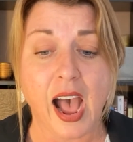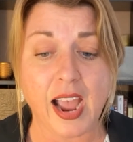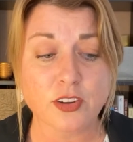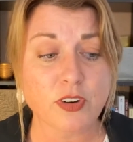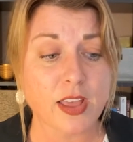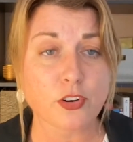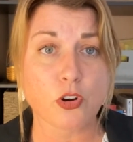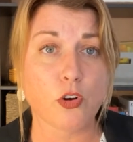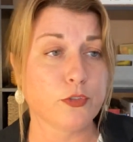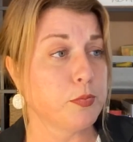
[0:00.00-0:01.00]
I'd rather
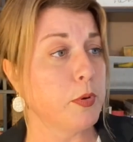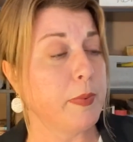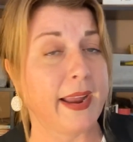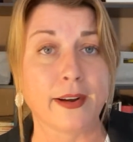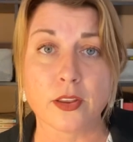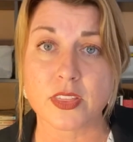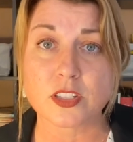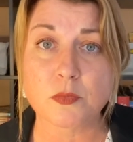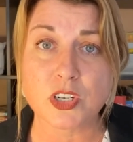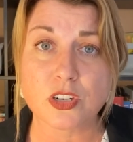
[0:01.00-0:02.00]
over prepare
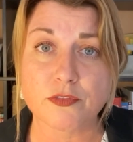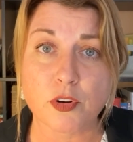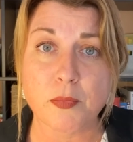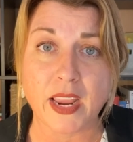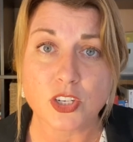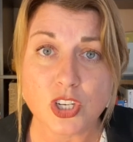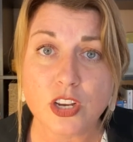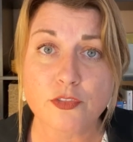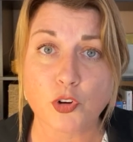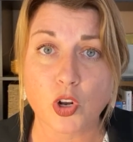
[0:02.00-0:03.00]
this much
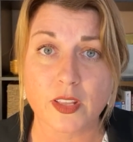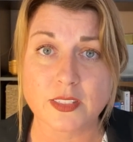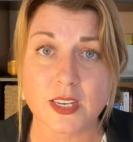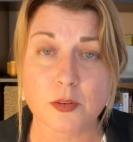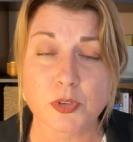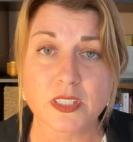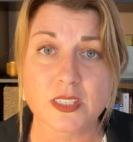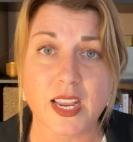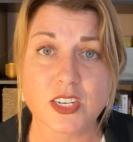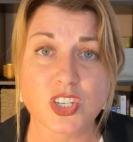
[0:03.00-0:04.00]
information for a listing
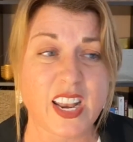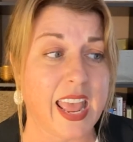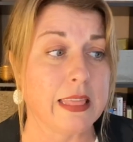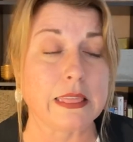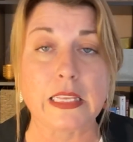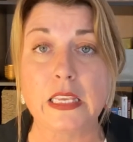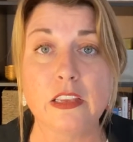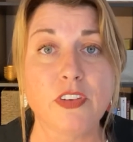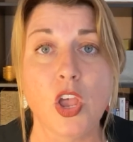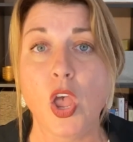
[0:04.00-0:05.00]
presentation and leave